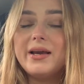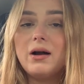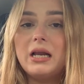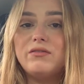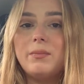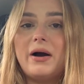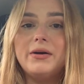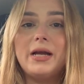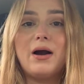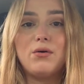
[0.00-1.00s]
I live about
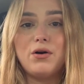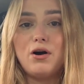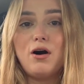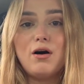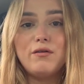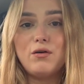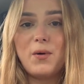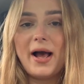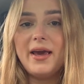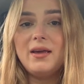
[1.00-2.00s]
an hour and a half
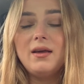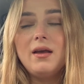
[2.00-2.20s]
away